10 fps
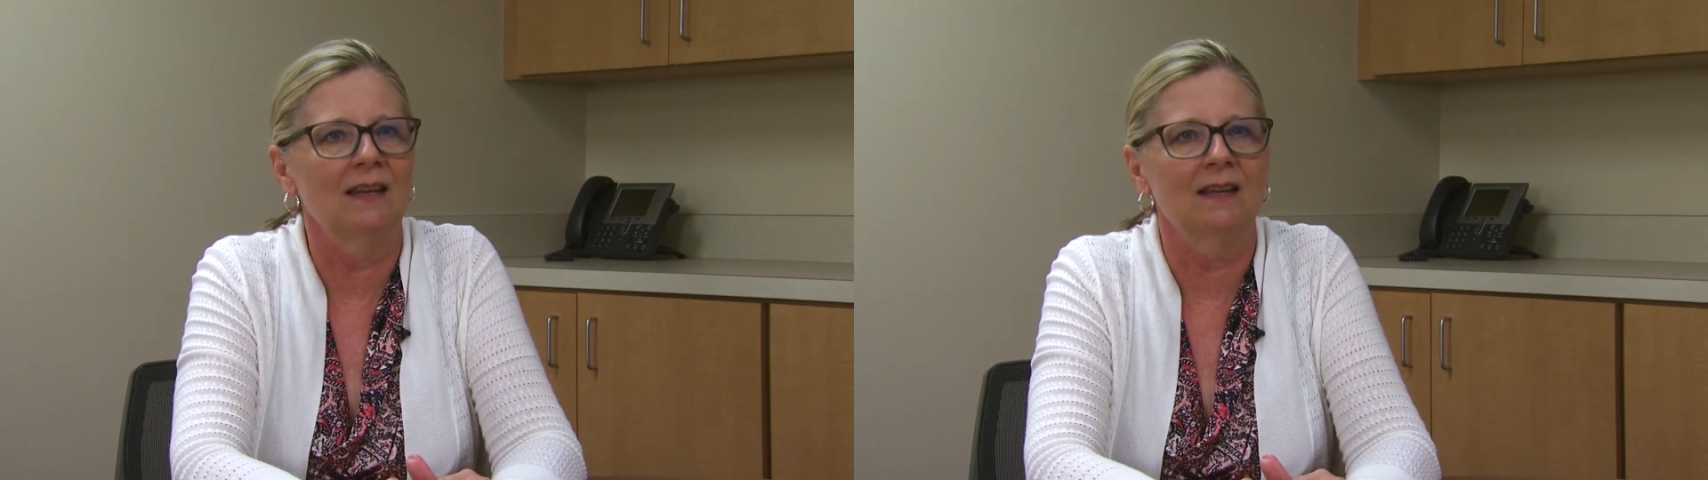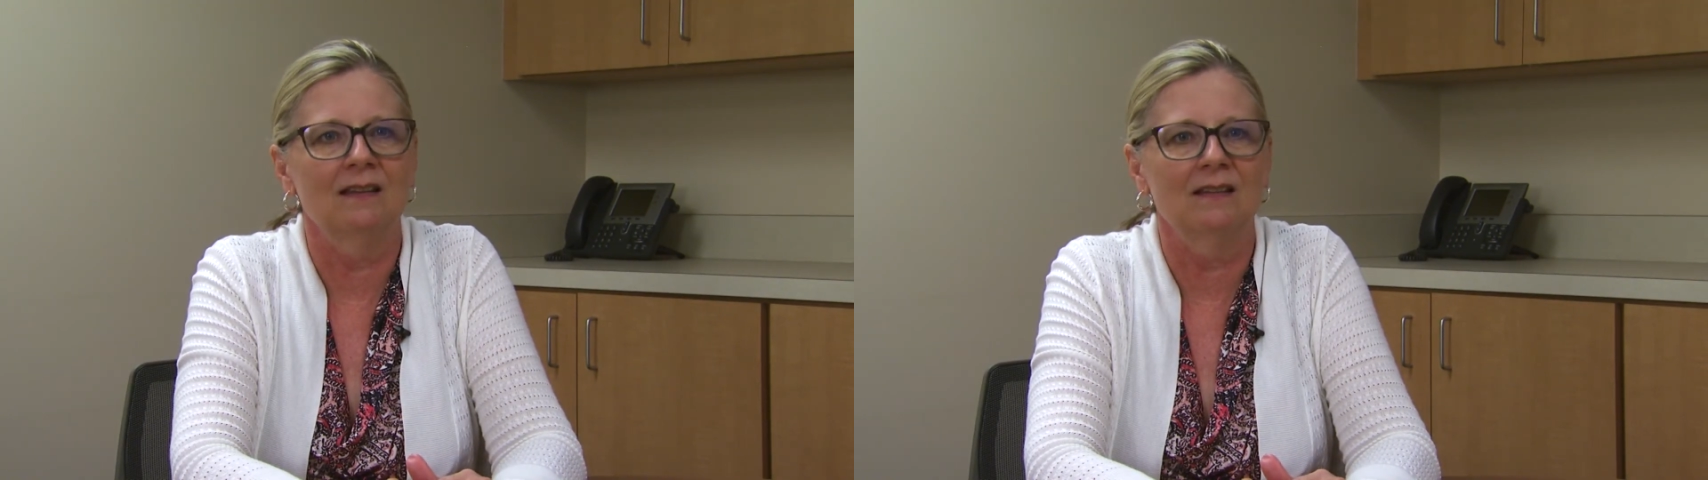
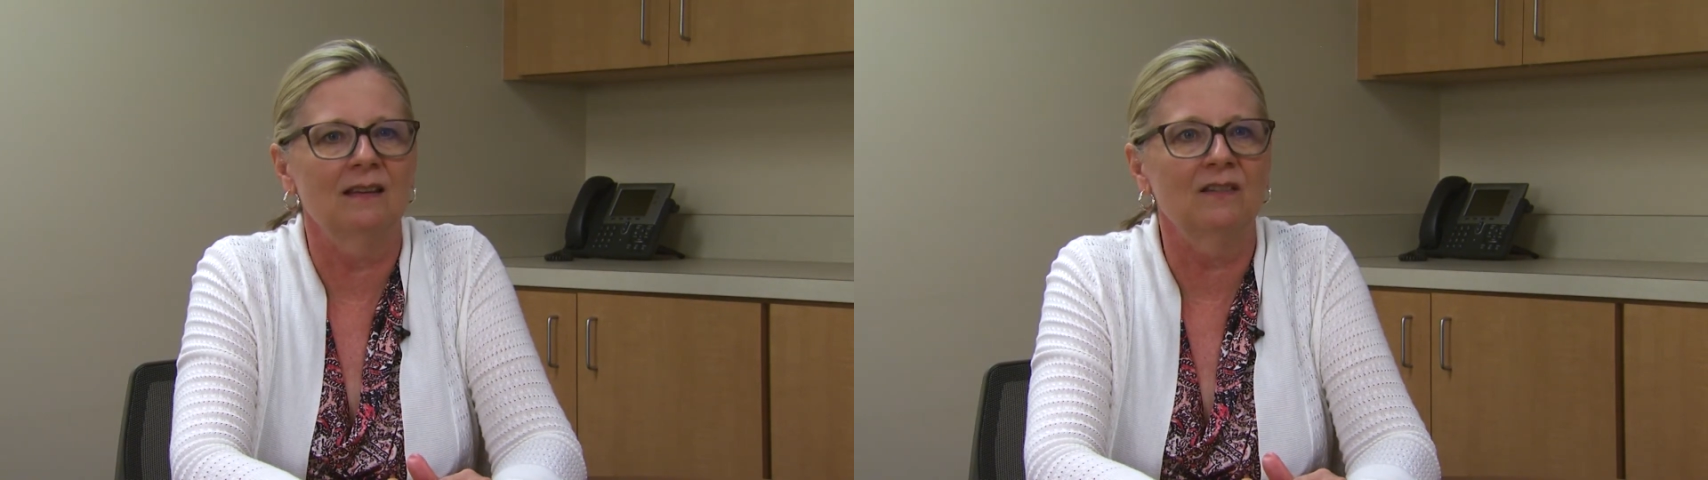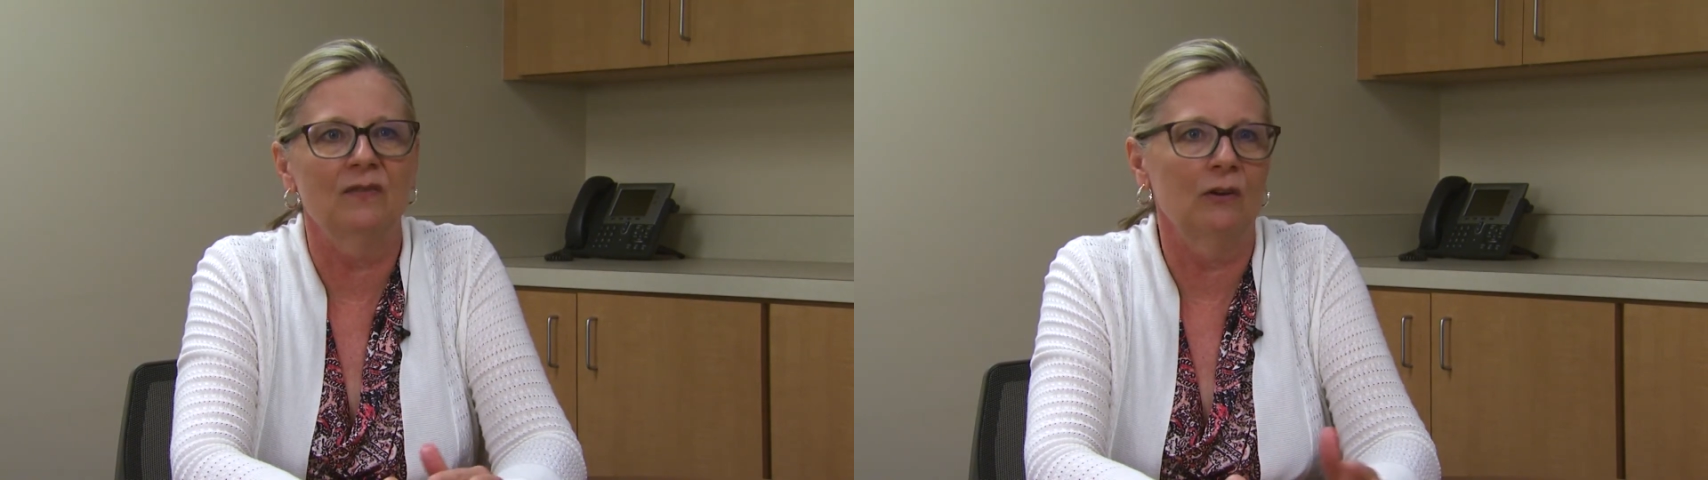
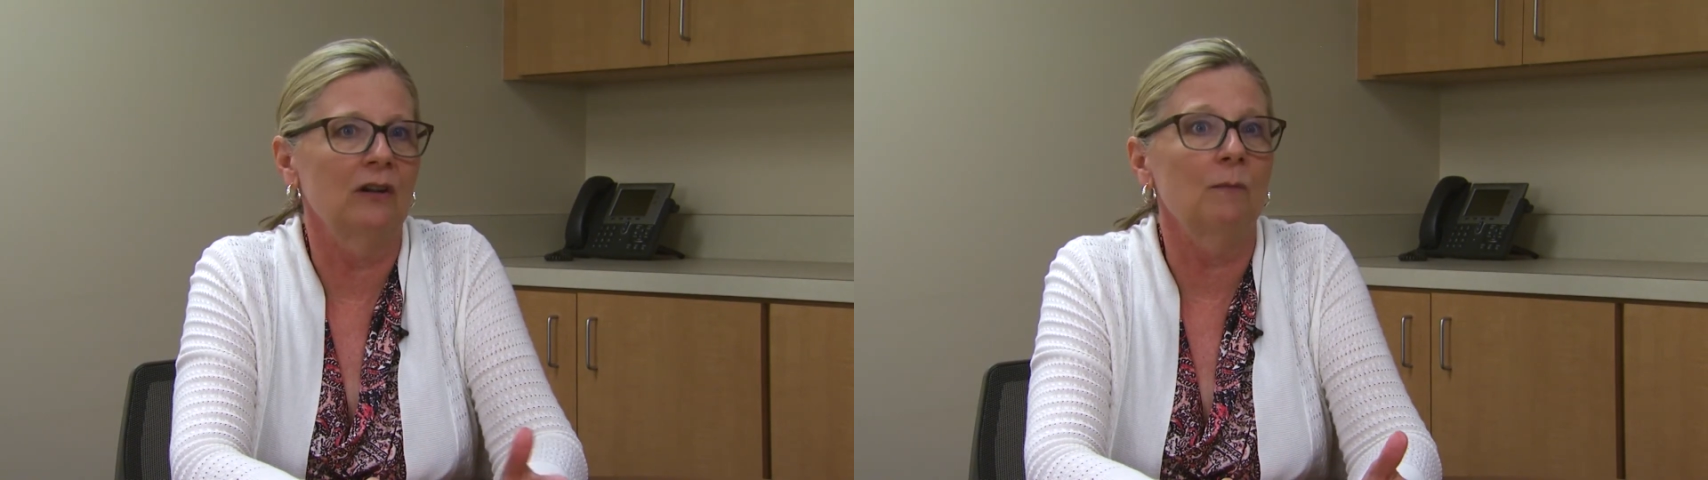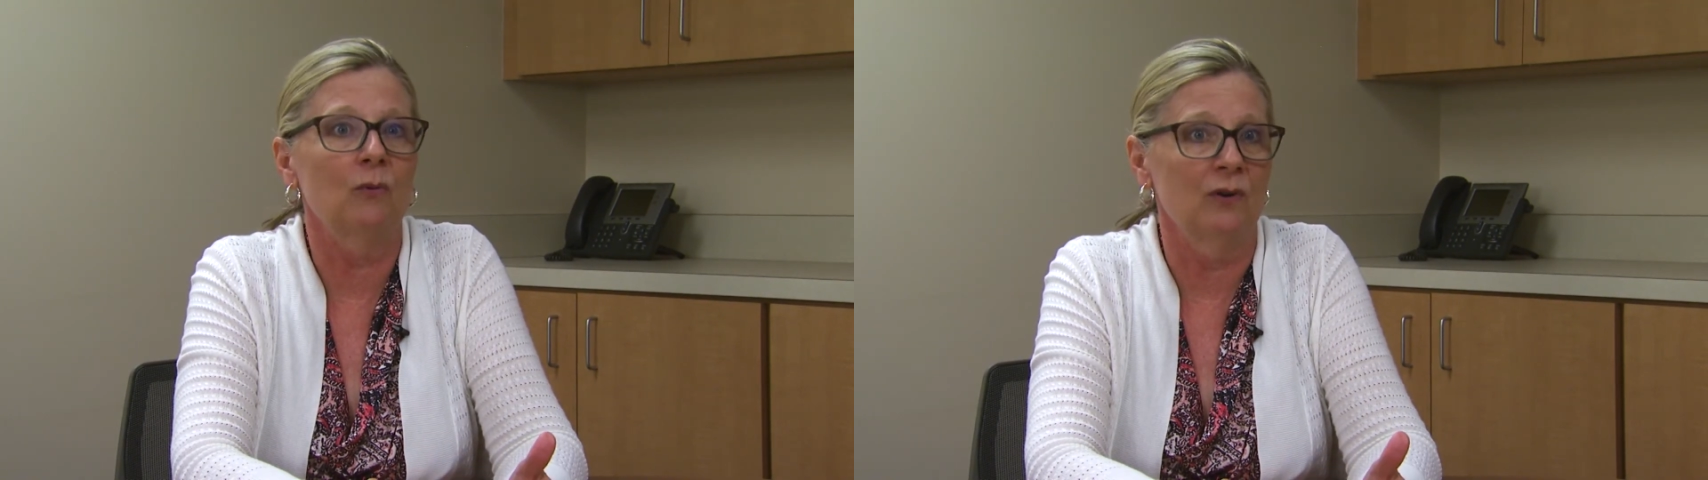is
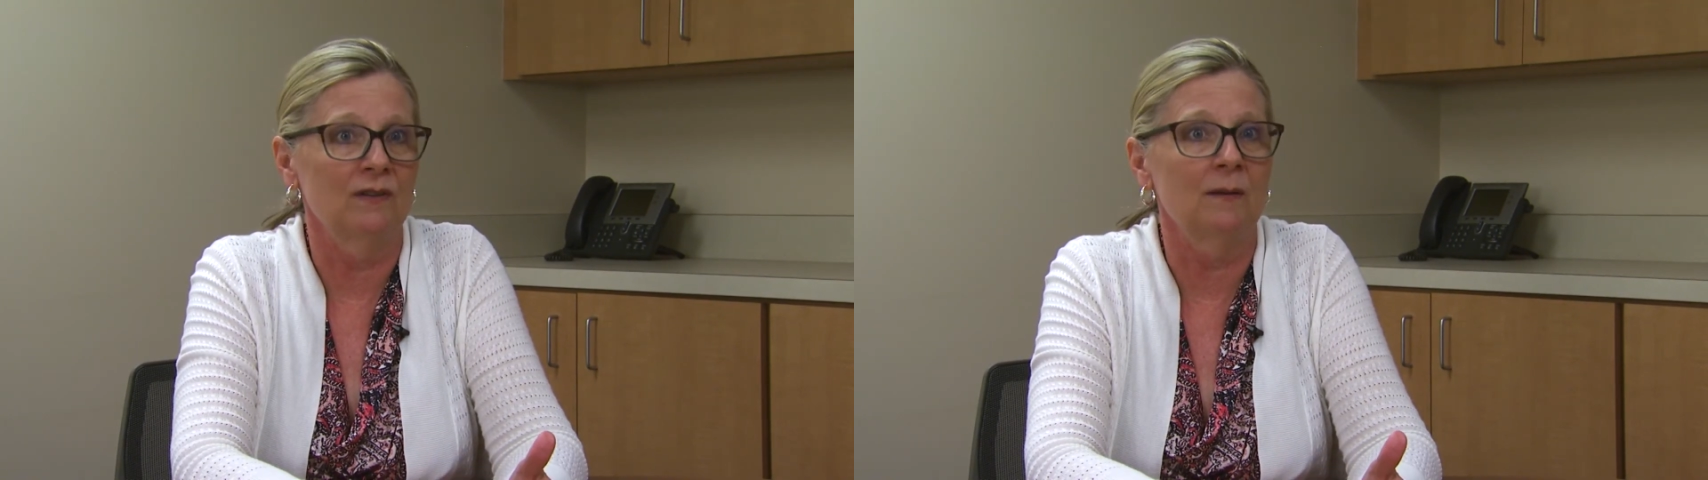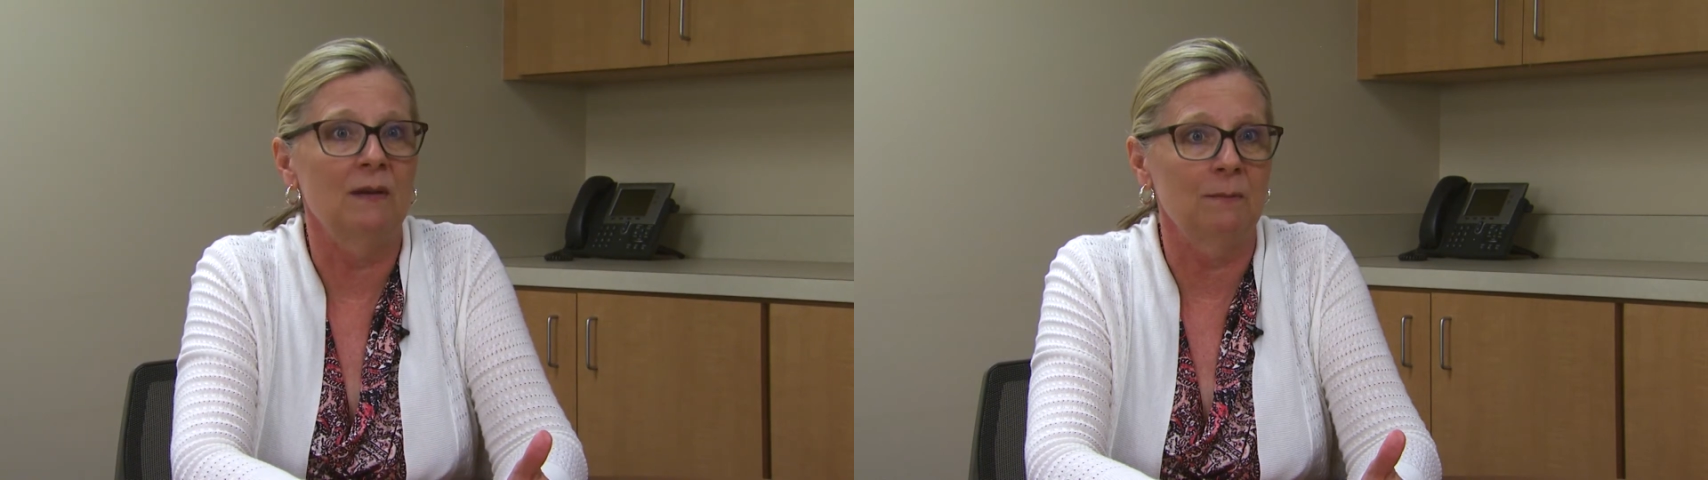very
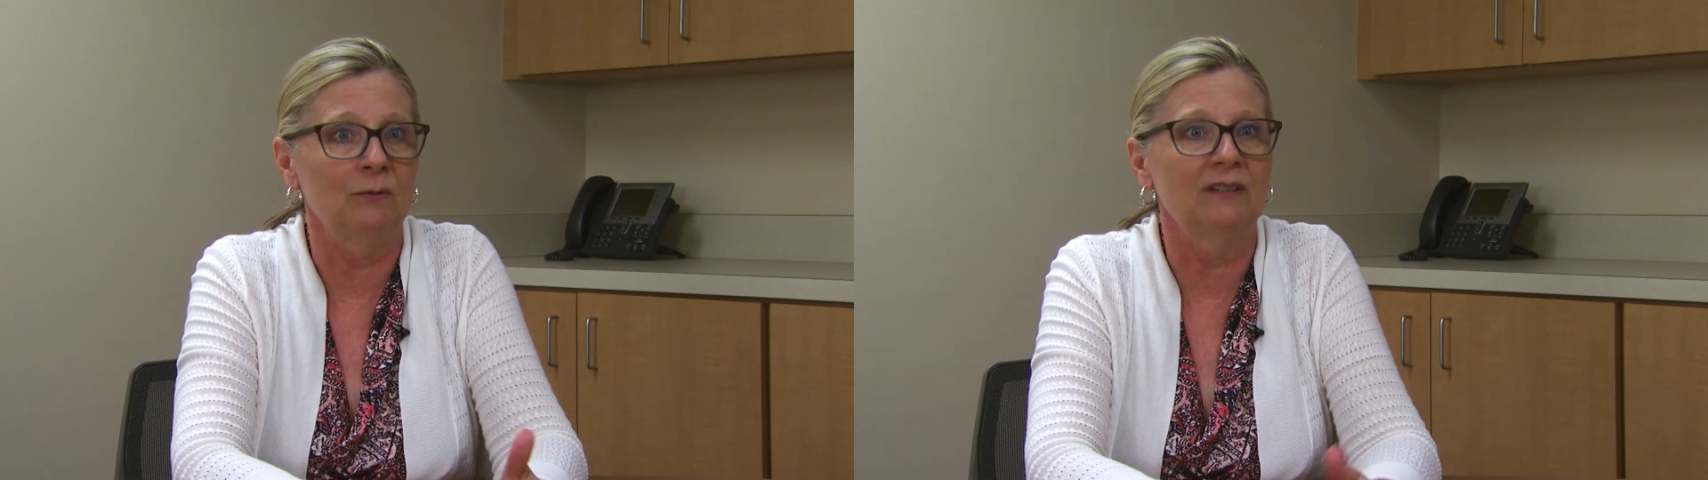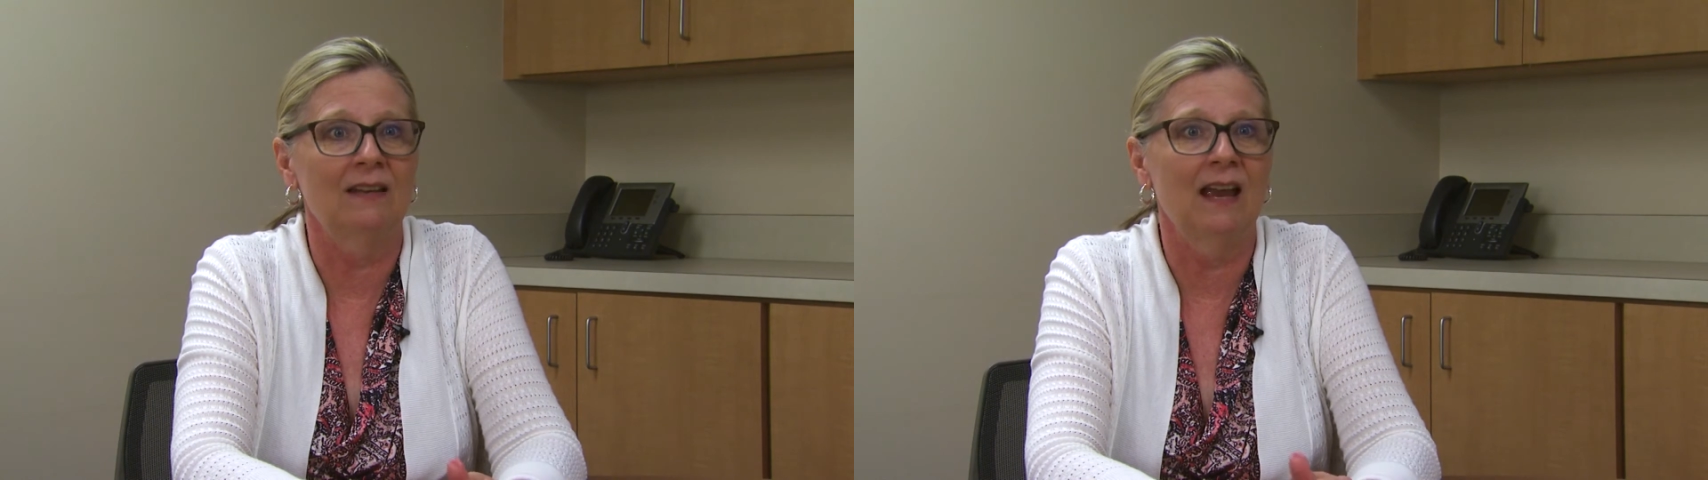important to
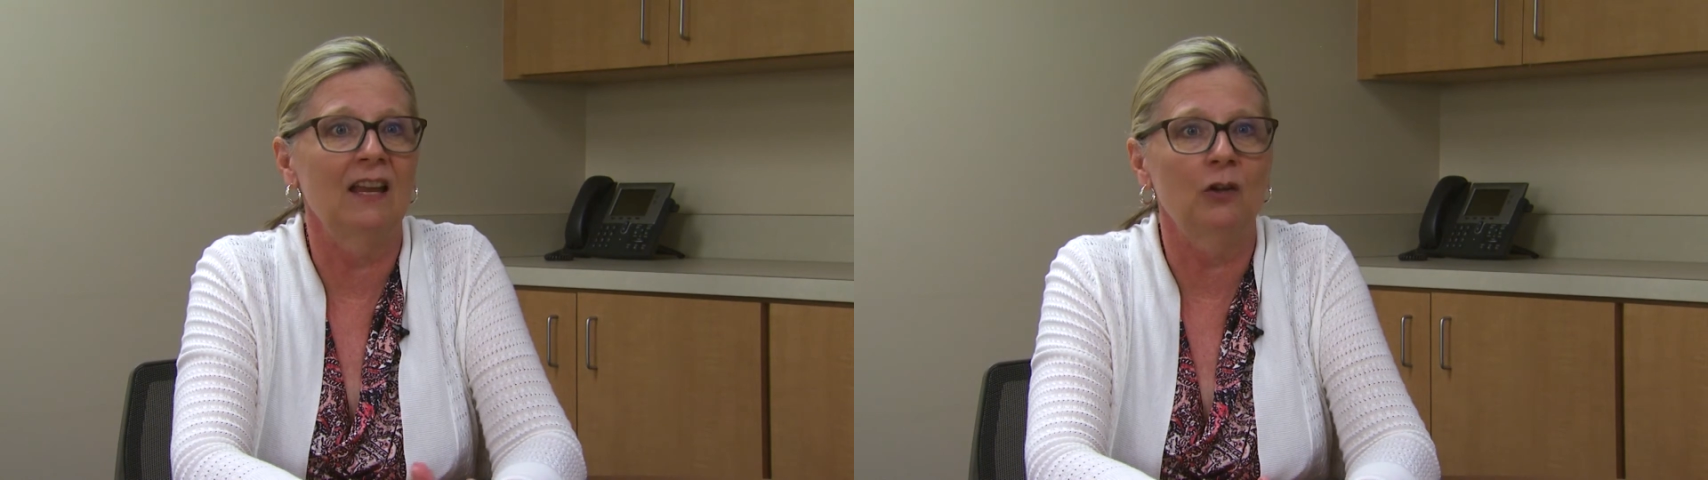people today.